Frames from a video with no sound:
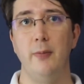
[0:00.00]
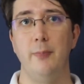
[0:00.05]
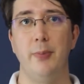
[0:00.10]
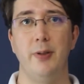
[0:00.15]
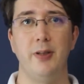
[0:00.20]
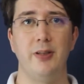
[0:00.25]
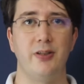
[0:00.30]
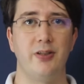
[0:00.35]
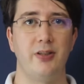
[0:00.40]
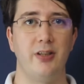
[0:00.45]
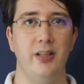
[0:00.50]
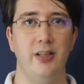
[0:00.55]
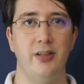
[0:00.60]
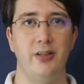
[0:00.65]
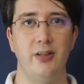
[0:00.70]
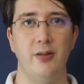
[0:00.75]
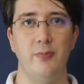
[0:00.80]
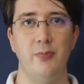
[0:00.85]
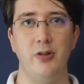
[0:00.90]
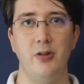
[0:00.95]
But
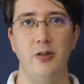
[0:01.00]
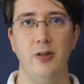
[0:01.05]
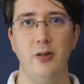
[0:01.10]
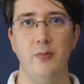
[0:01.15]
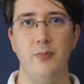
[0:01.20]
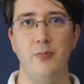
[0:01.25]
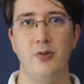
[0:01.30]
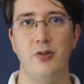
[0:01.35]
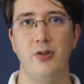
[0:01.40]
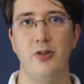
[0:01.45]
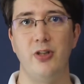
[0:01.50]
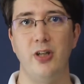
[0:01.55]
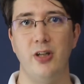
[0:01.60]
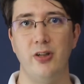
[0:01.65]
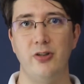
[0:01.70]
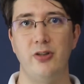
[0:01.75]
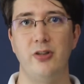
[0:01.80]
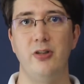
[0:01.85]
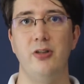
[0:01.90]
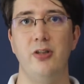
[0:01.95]
it's sometimes
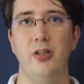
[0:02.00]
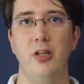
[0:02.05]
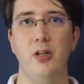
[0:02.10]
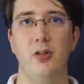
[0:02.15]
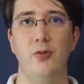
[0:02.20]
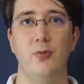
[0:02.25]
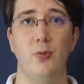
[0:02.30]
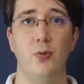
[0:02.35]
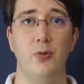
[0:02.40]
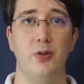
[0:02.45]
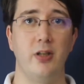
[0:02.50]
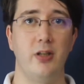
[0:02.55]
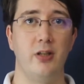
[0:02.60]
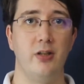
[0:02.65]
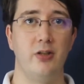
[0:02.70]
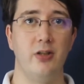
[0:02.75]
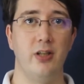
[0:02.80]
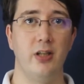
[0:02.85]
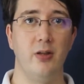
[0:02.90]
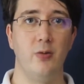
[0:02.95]
just as useful to
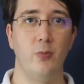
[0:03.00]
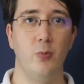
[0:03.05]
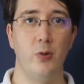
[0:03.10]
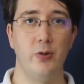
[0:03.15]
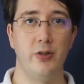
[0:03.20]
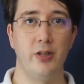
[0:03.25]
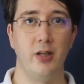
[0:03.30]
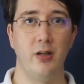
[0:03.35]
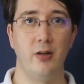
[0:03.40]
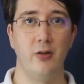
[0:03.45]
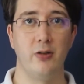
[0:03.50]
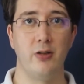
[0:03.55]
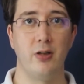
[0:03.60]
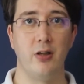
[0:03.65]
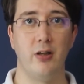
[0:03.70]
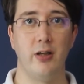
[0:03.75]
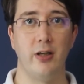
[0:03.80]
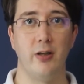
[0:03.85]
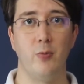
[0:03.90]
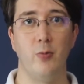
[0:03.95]
consider what it
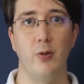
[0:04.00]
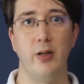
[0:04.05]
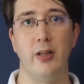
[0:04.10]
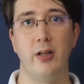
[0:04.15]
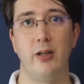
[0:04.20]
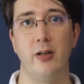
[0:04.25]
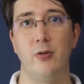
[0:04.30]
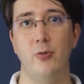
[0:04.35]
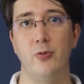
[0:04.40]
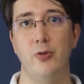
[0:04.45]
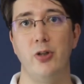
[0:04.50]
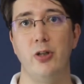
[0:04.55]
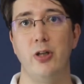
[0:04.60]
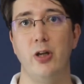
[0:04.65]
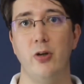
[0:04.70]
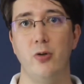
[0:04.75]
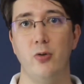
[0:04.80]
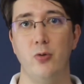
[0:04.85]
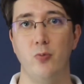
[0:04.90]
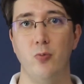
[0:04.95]
looks like when the culture
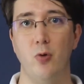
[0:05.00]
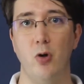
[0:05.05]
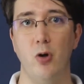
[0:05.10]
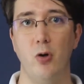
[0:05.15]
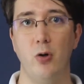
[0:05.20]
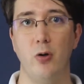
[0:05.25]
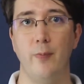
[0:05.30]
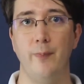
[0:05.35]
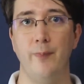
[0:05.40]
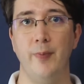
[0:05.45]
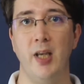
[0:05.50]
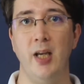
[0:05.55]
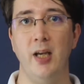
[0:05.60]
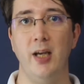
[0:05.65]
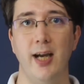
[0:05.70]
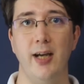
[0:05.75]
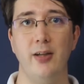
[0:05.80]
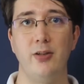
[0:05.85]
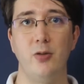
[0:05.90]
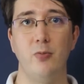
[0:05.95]
goes wrong
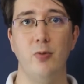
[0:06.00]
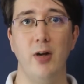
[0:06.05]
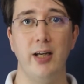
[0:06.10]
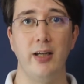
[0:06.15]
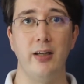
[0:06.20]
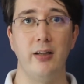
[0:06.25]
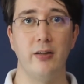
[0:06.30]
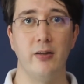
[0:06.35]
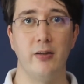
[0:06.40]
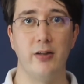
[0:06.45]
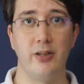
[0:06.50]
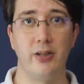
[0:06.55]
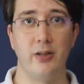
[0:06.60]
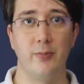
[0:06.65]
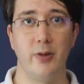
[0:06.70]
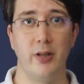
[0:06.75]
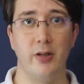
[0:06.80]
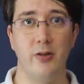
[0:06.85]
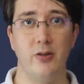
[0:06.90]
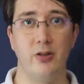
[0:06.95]
how to recognise
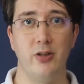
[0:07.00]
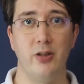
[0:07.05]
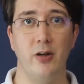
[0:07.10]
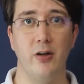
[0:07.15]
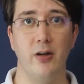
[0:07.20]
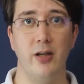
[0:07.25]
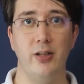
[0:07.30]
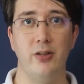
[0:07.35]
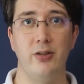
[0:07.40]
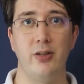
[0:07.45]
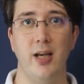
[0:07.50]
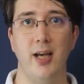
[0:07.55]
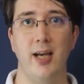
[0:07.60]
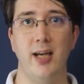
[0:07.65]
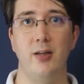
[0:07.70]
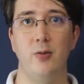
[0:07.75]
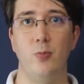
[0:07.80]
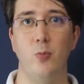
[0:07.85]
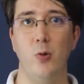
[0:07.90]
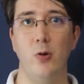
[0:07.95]
some of those signs,
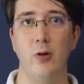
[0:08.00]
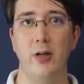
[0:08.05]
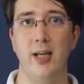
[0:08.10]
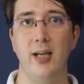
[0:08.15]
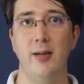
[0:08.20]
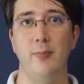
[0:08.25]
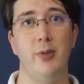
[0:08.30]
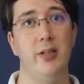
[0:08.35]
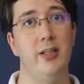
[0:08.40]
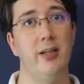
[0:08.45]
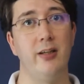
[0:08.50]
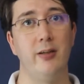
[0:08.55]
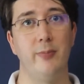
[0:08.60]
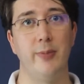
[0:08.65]
and what can be done